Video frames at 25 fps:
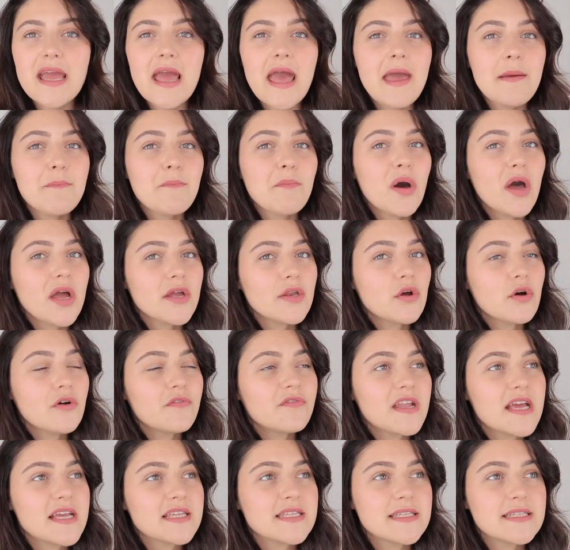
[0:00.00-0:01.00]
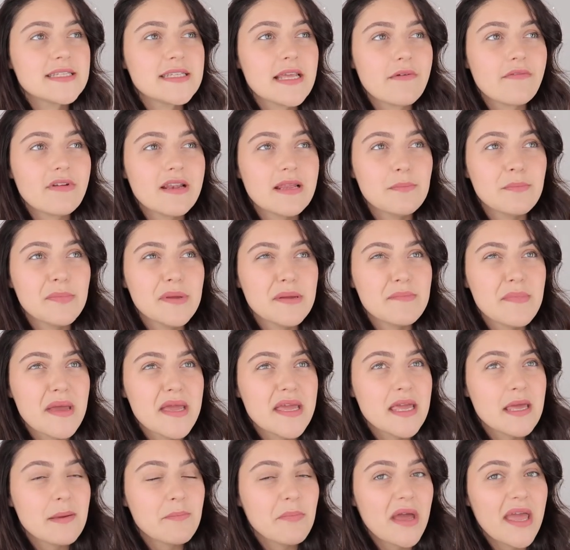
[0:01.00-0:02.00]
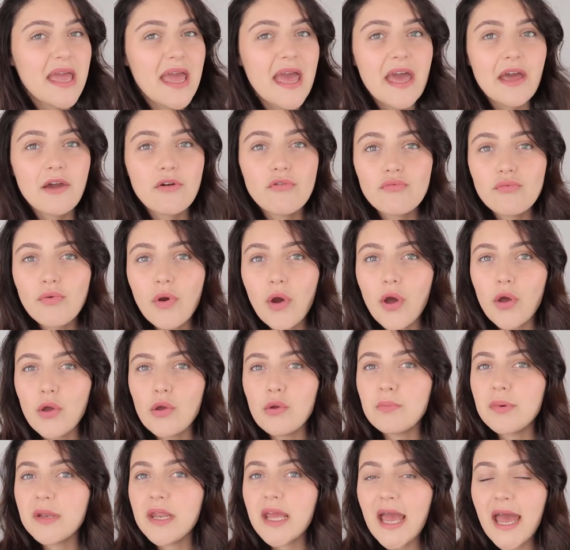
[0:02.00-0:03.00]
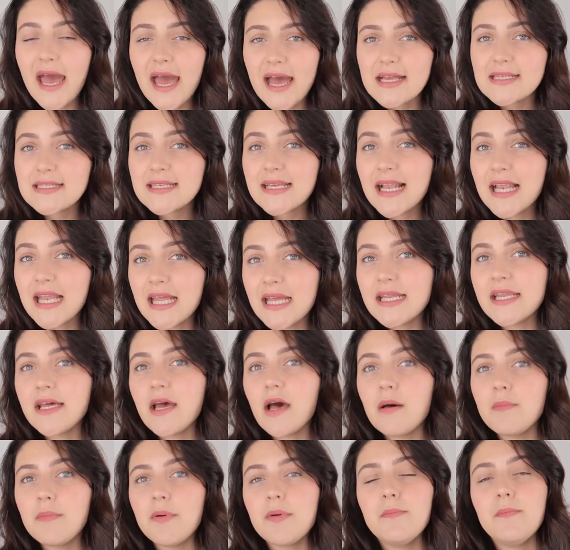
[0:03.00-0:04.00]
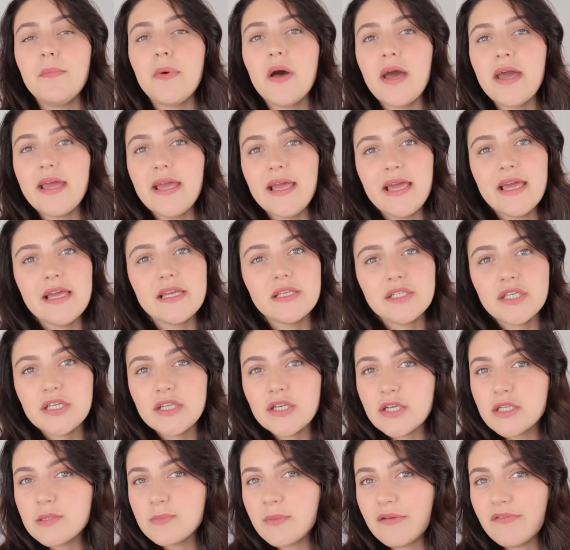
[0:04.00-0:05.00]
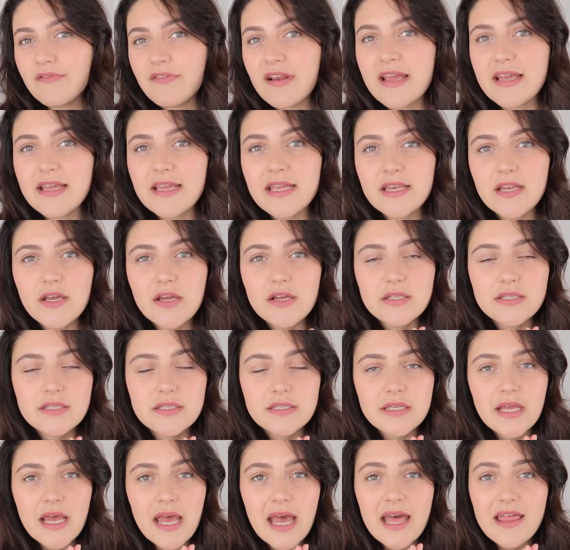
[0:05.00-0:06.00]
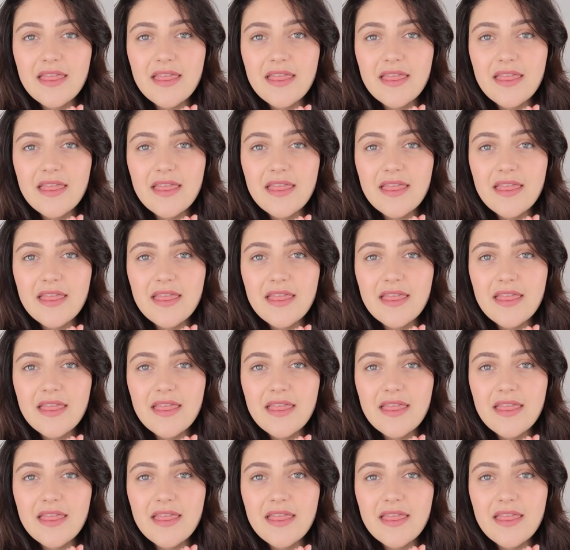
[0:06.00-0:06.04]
It might not have necessarily been making my hair grow, but it has cleared up my itchiness, my flakiness,